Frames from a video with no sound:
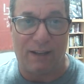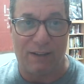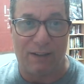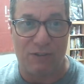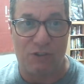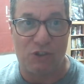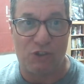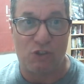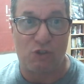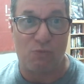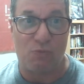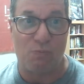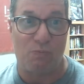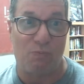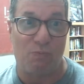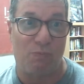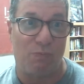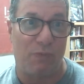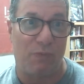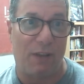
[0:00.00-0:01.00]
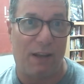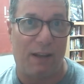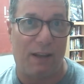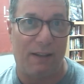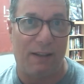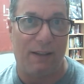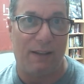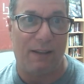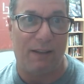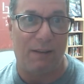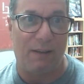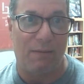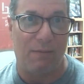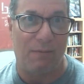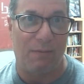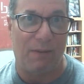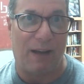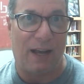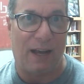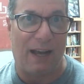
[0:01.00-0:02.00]
It's
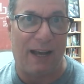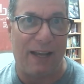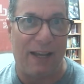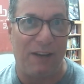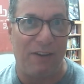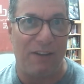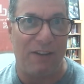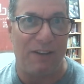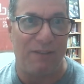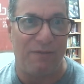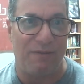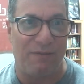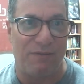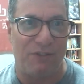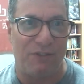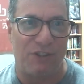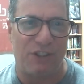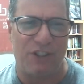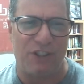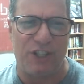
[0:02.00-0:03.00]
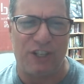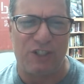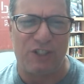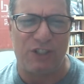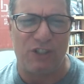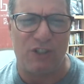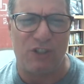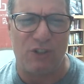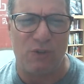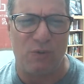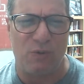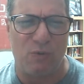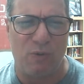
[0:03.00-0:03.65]
highly suggested to